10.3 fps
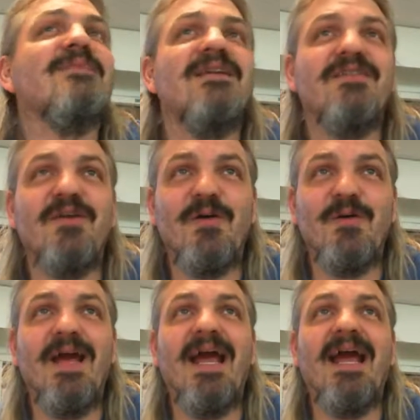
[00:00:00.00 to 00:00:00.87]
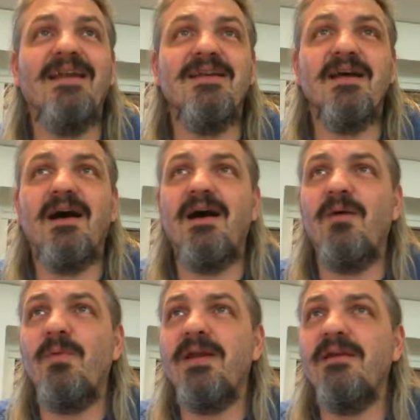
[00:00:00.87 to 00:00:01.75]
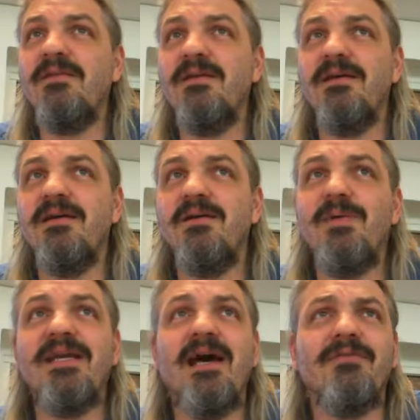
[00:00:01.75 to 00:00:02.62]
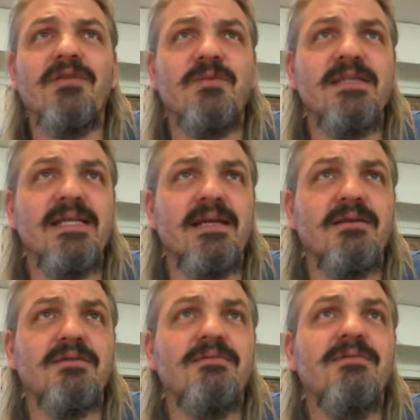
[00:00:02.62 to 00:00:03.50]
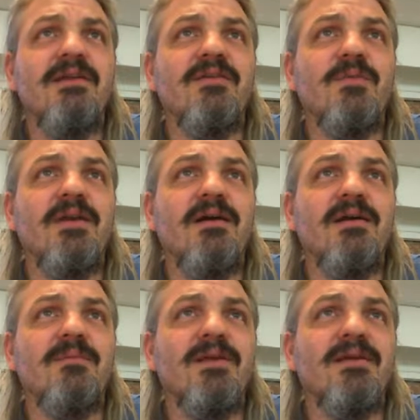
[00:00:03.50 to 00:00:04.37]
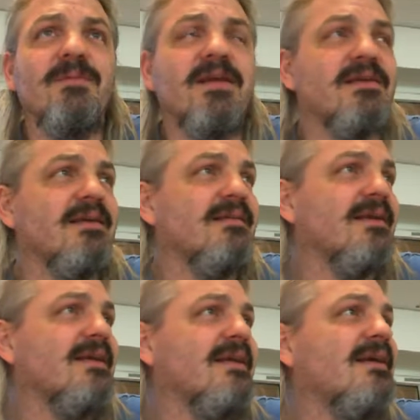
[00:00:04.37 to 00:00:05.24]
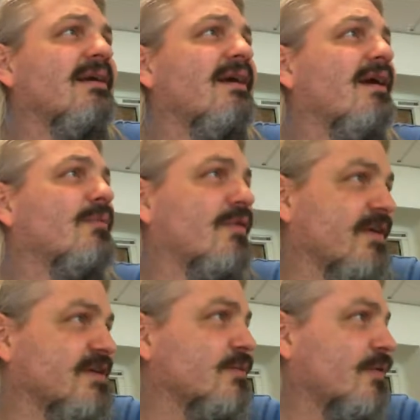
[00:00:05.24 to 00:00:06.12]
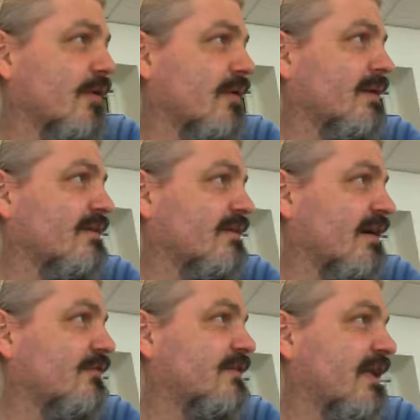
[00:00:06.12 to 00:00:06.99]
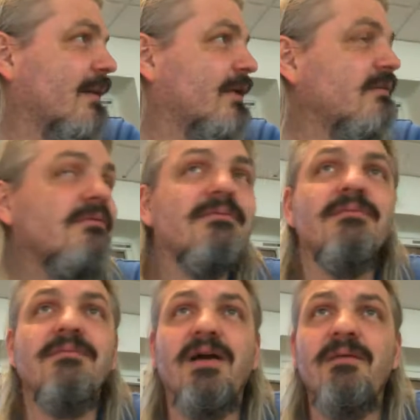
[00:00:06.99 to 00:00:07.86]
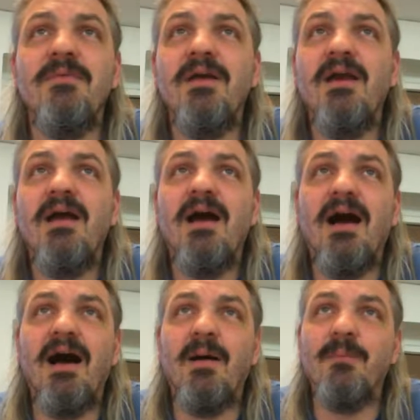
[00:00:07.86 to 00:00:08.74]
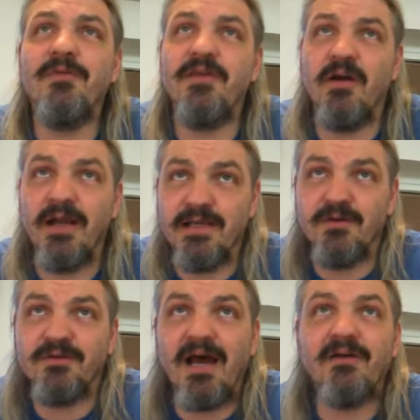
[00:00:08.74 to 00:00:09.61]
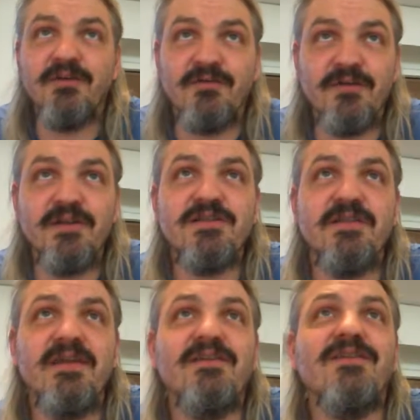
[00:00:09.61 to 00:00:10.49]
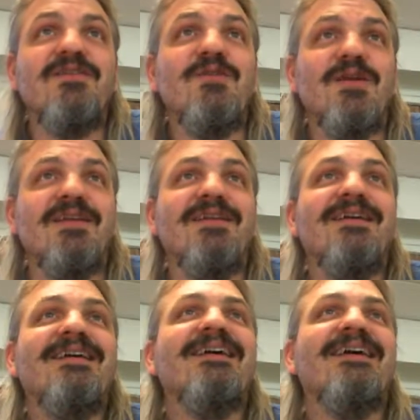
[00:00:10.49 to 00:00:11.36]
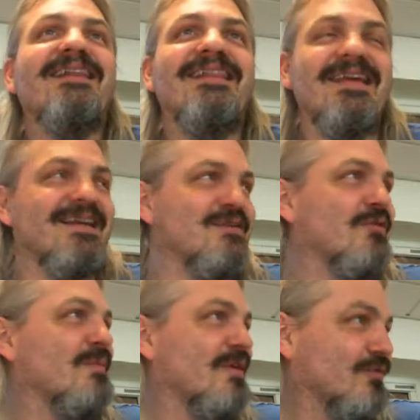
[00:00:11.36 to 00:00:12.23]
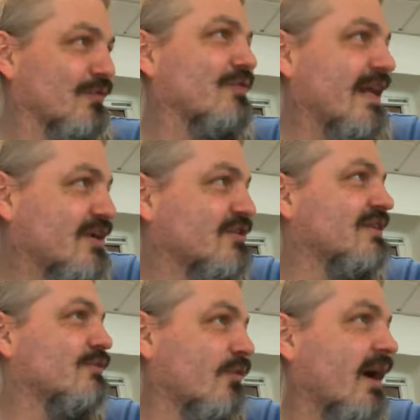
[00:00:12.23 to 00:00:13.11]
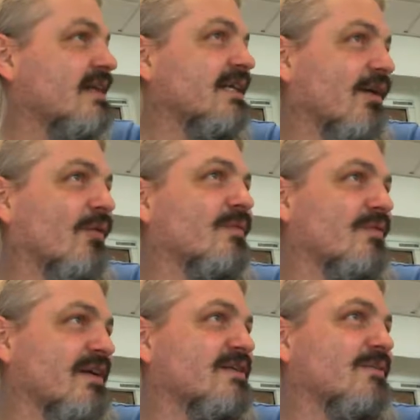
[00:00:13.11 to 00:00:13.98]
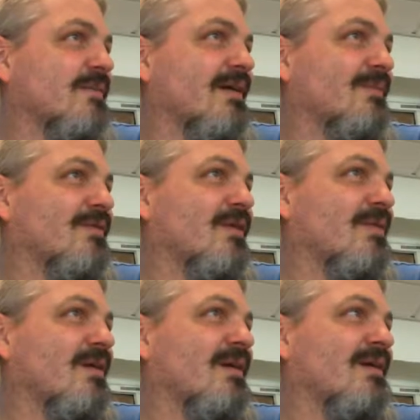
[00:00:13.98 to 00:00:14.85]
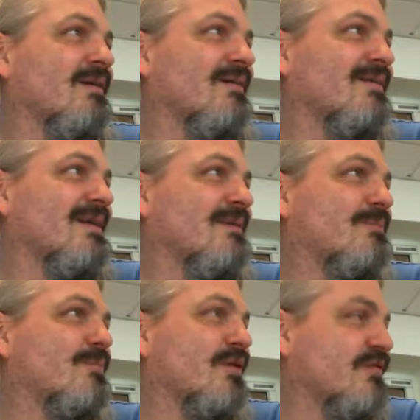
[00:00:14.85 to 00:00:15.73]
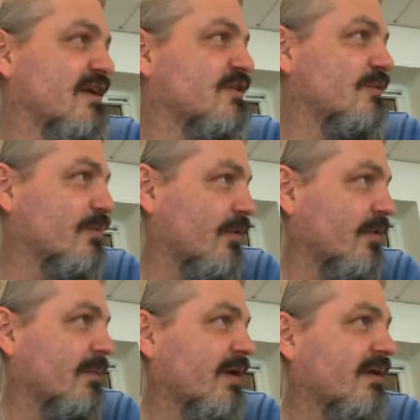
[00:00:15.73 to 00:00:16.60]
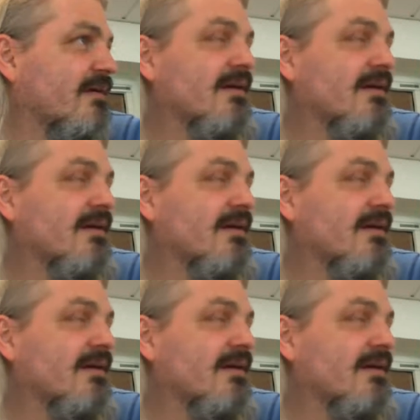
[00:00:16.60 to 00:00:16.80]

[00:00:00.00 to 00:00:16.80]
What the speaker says: So, and we're the week after the 22nd is when I'm expecting the professional programming stuff to come in. Right? So the idea is after you've finished your thesis, you can then do a bit of reflection and writing on professional, the professional programming,